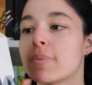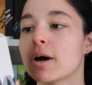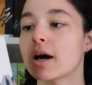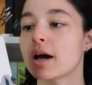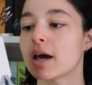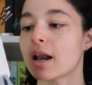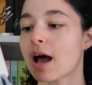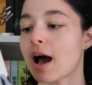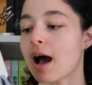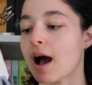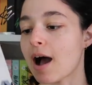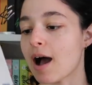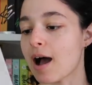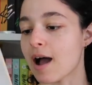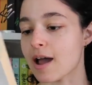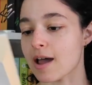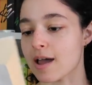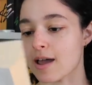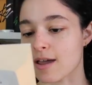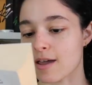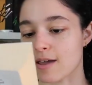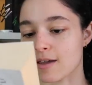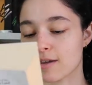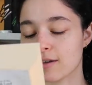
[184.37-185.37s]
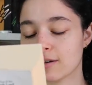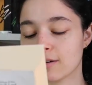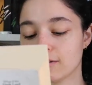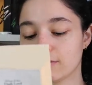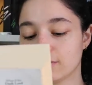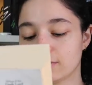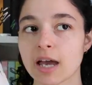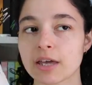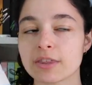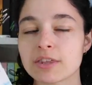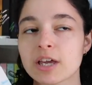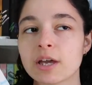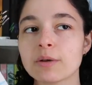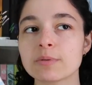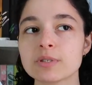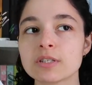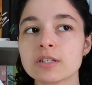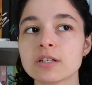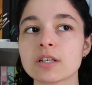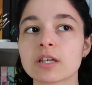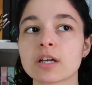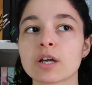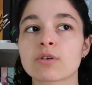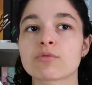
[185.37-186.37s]
But I think I was
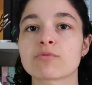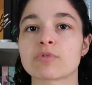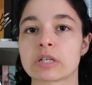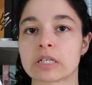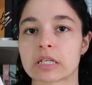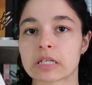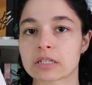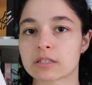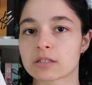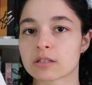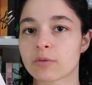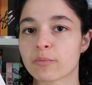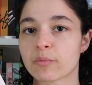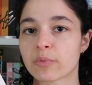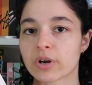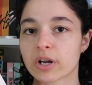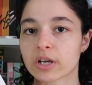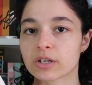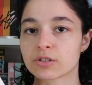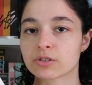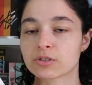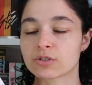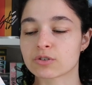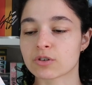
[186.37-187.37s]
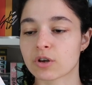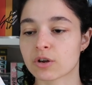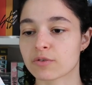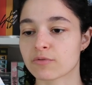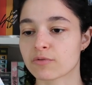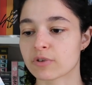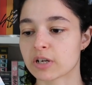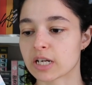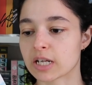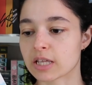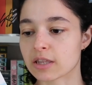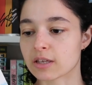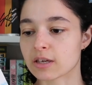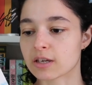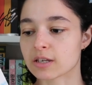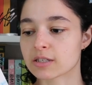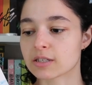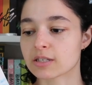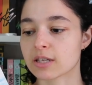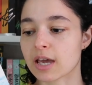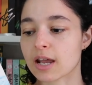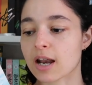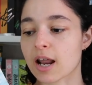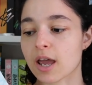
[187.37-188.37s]
in like a reading slump when I started reading
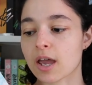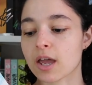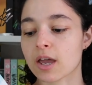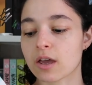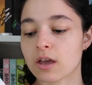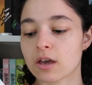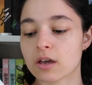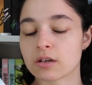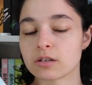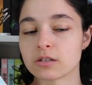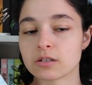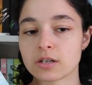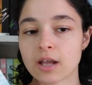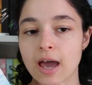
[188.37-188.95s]
this and I